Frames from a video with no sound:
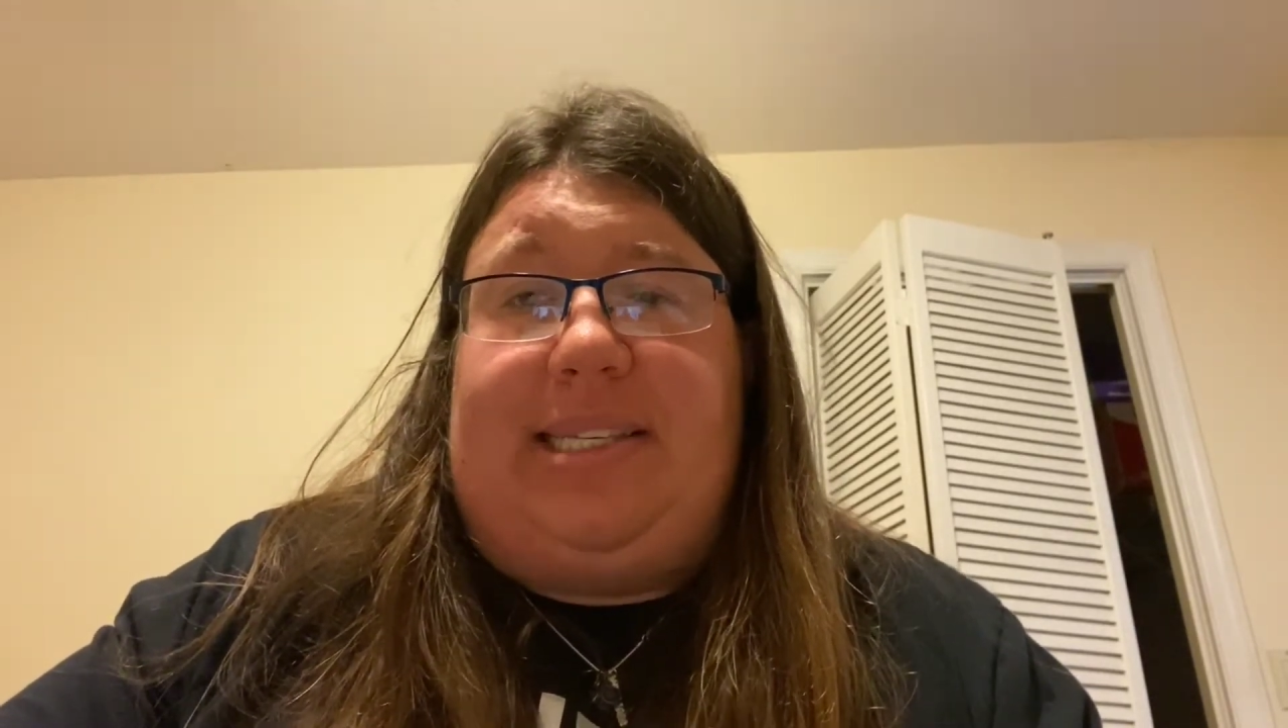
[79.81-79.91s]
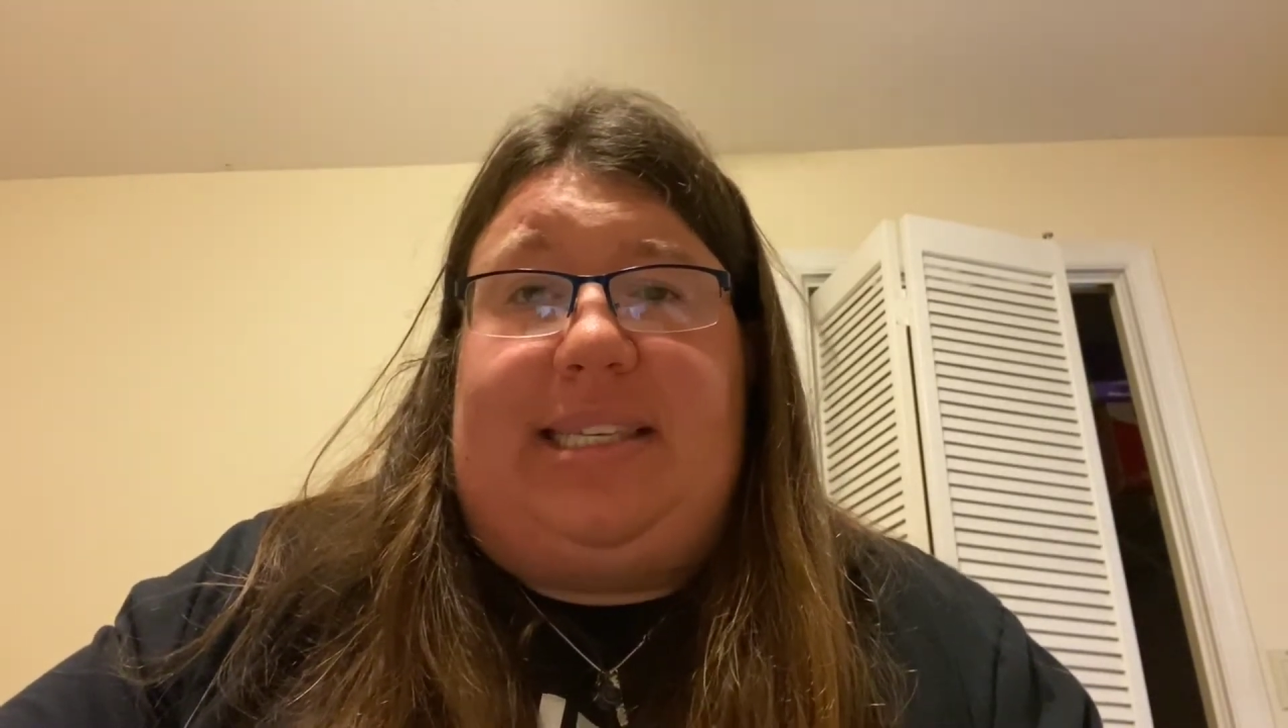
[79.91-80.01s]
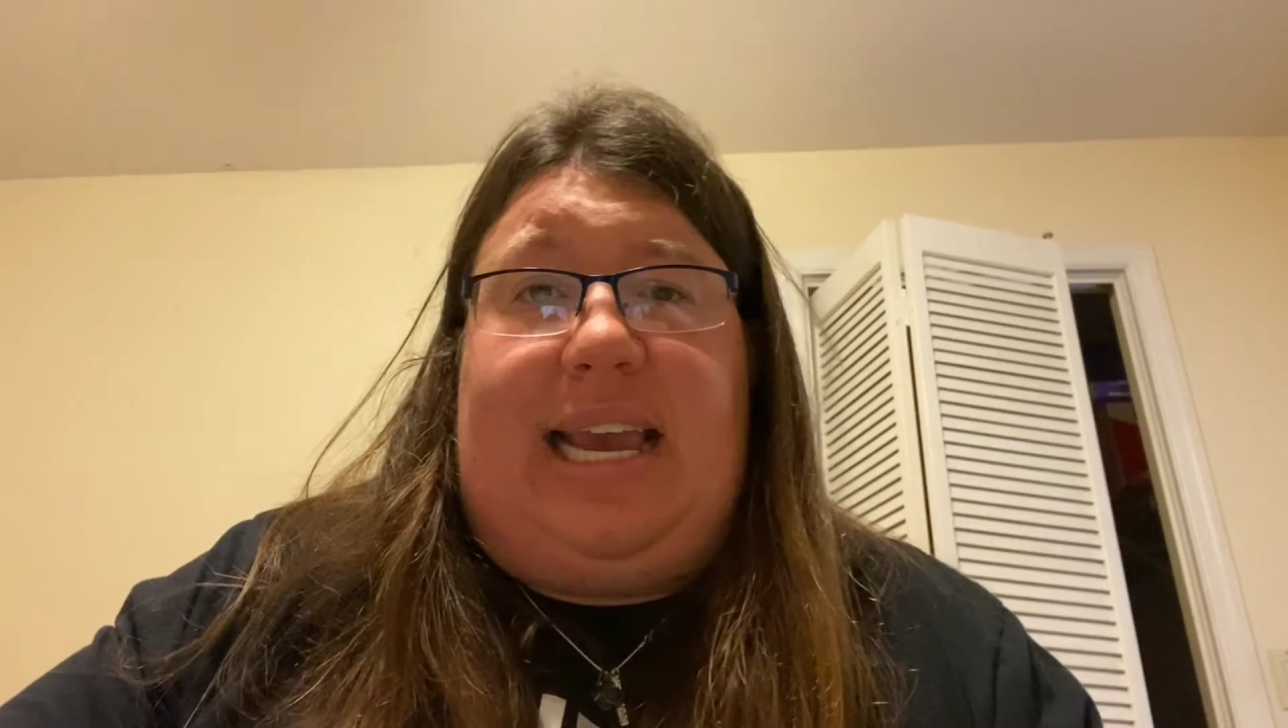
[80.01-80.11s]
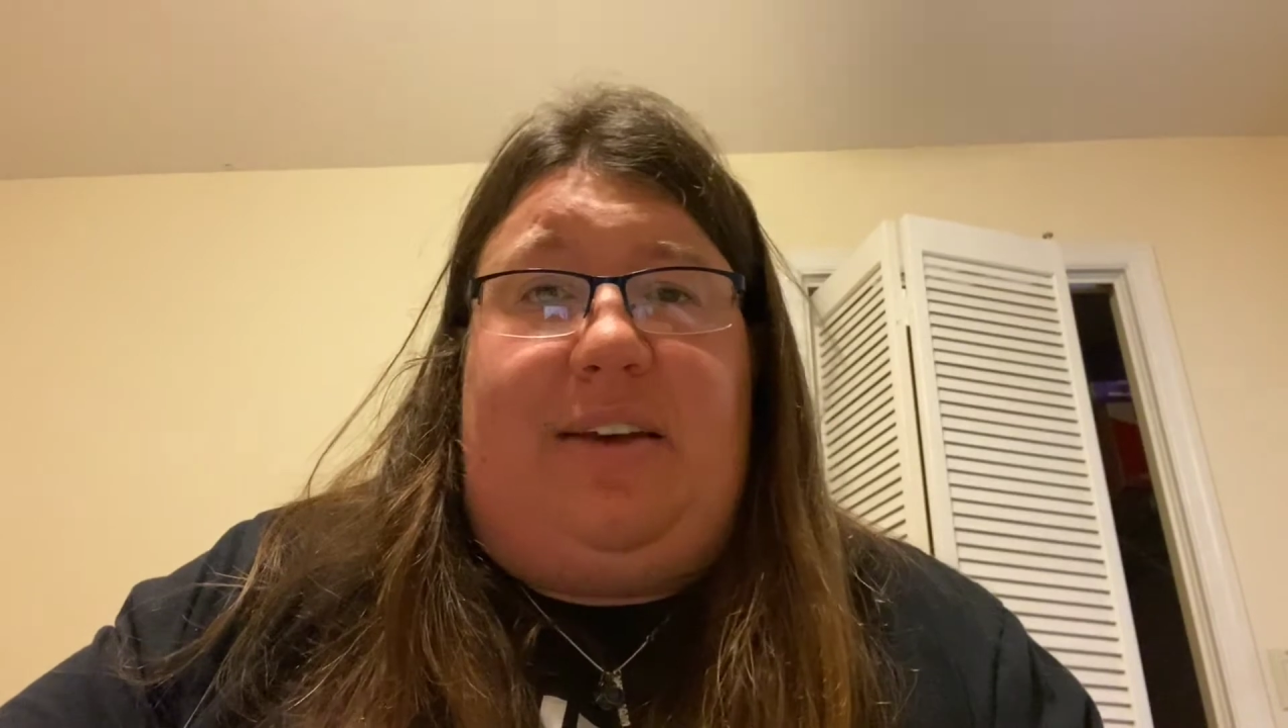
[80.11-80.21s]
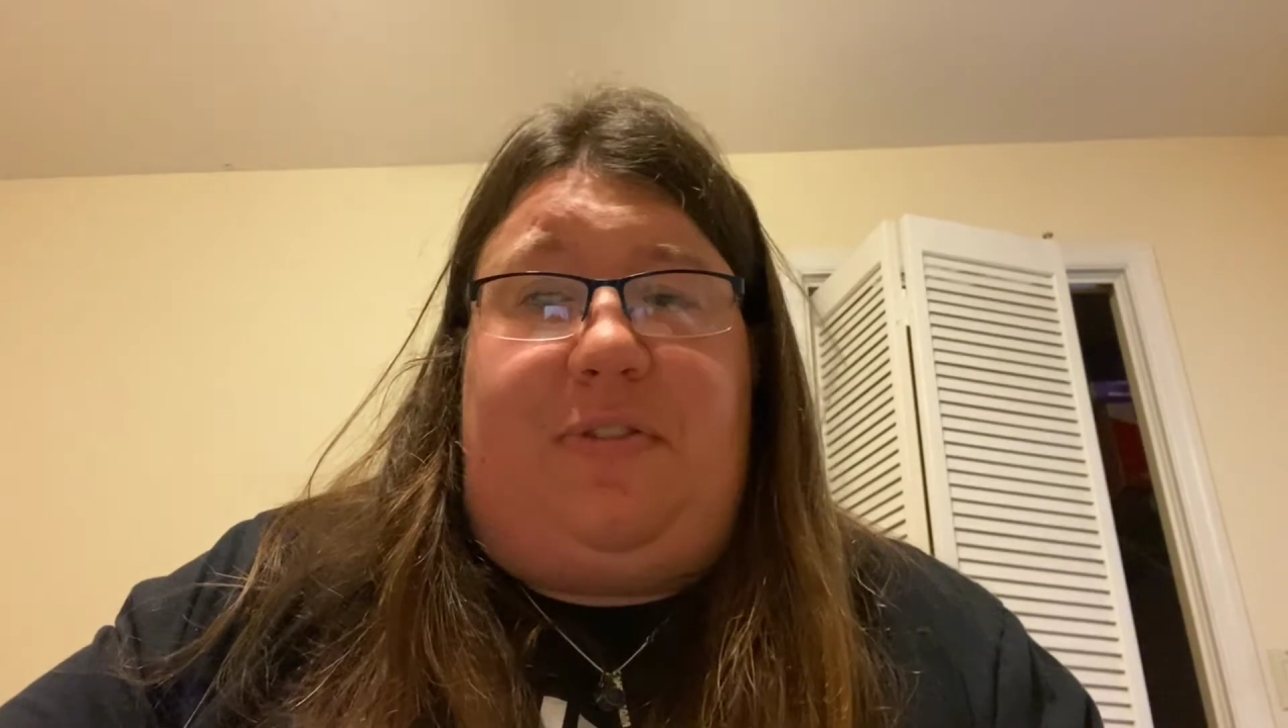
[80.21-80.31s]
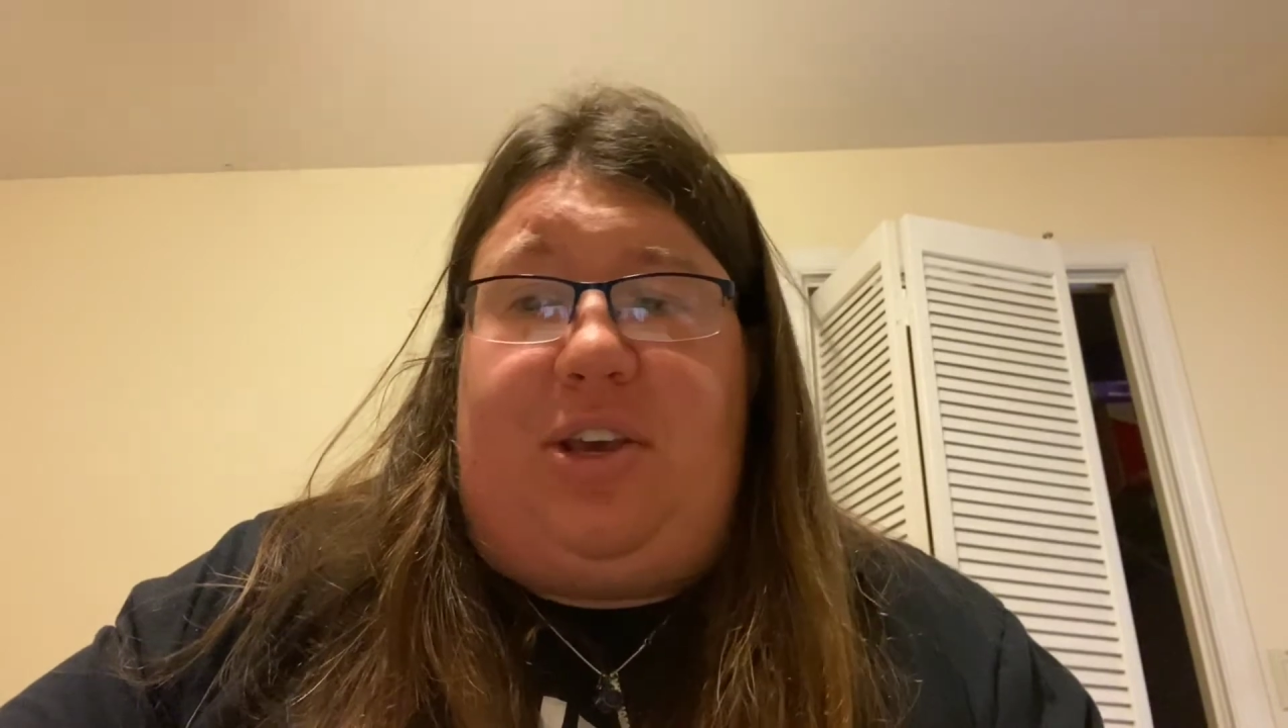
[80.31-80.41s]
say of